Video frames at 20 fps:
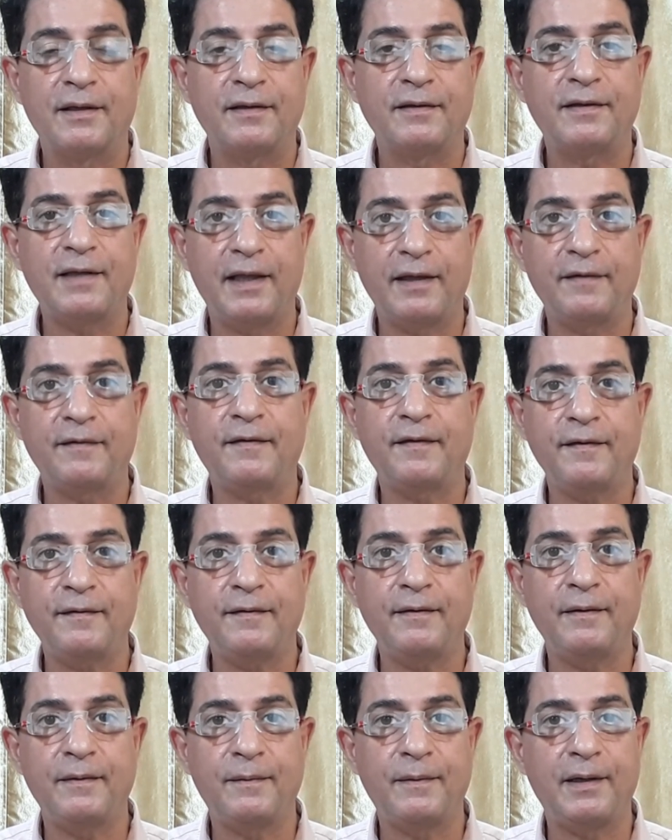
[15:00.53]
tenses
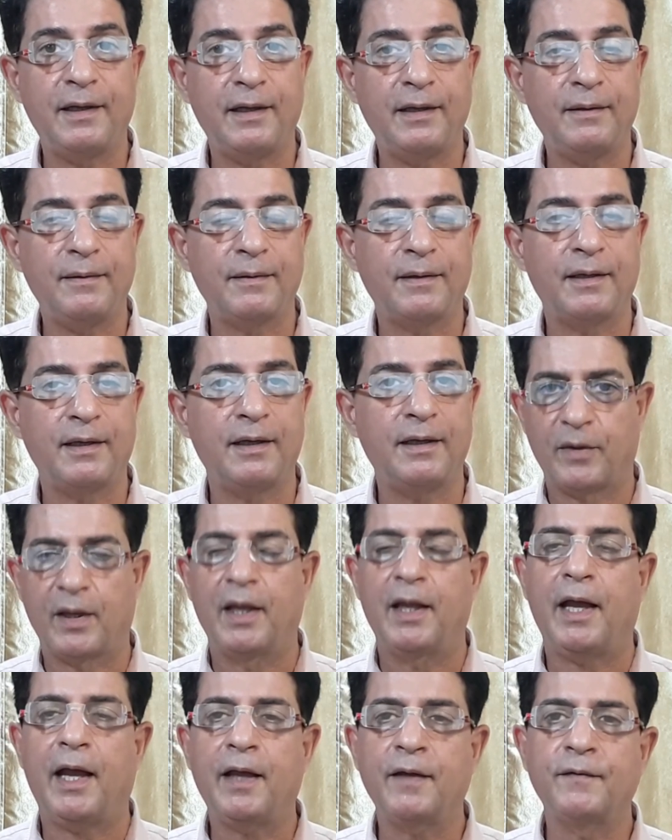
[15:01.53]
in a way, okay,
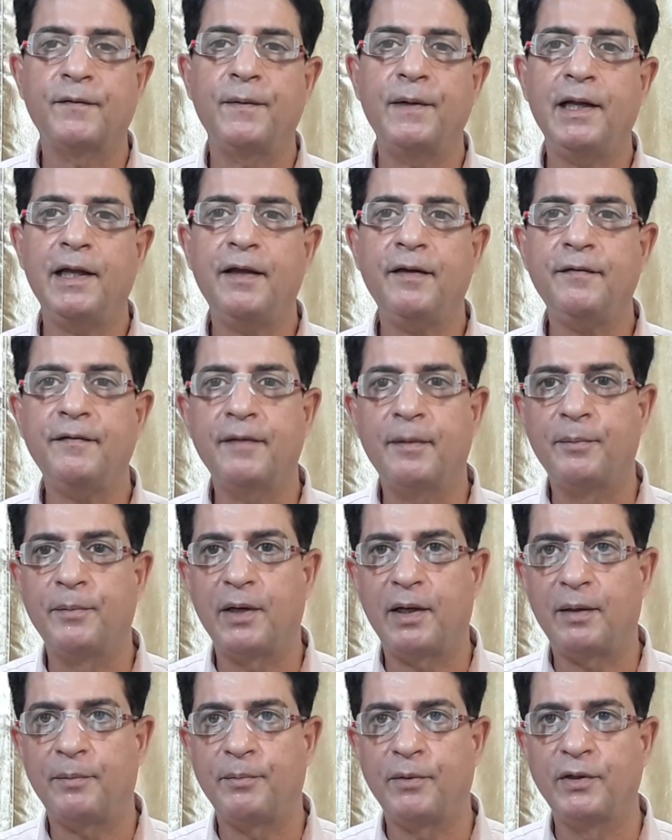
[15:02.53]
as well as the
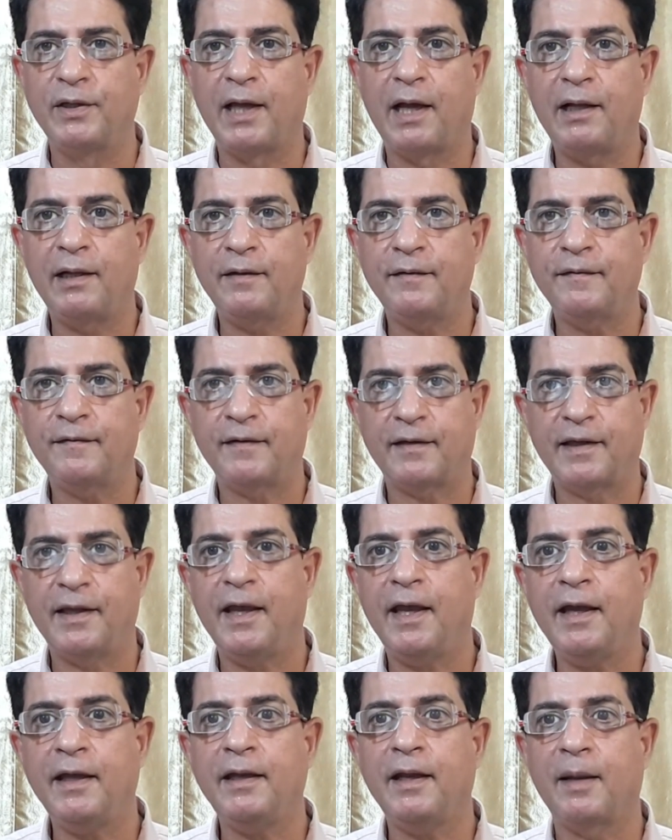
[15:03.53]
modals
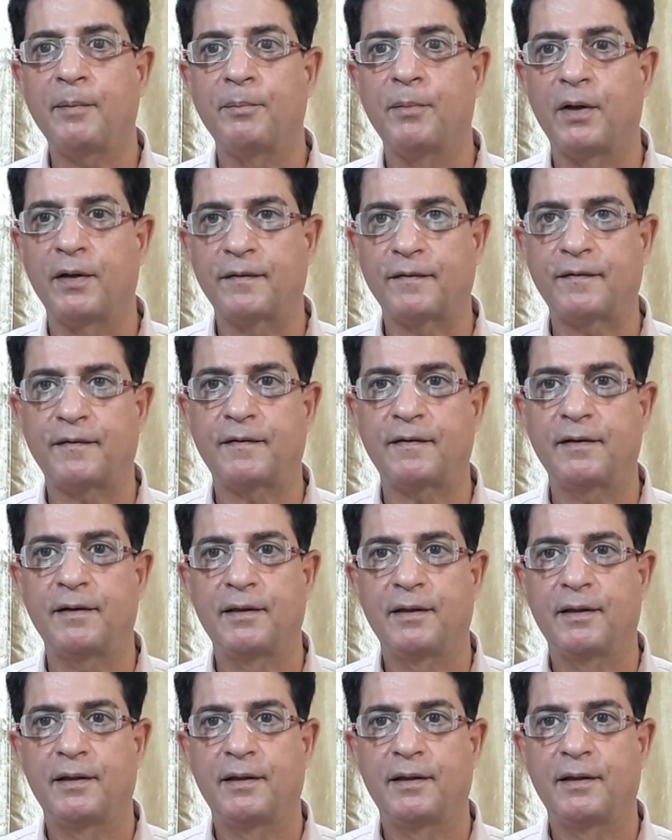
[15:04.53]
can and must.